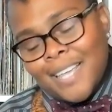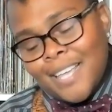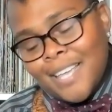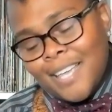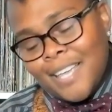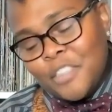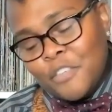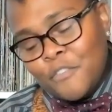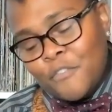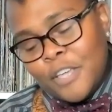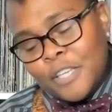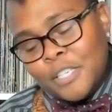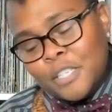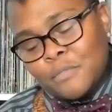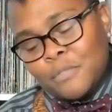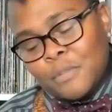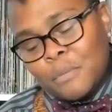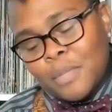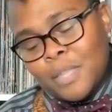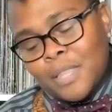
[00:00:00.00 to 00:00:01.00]
in the face of
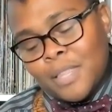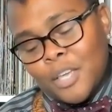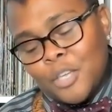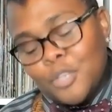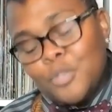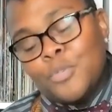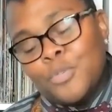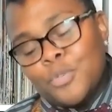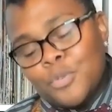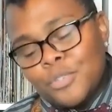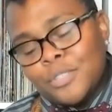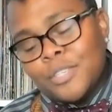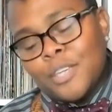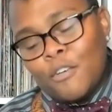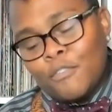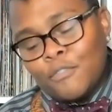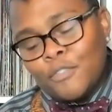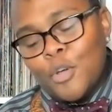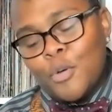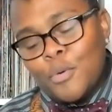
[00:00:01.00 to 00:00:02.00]
something that you
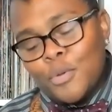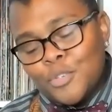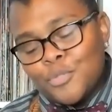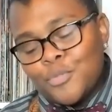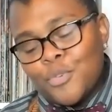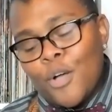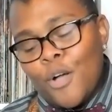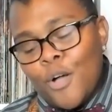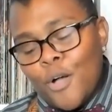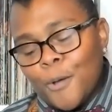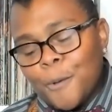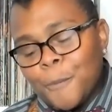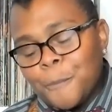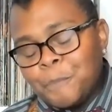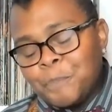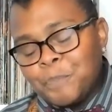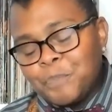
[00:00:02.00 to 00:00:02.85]
yourself know is wrong,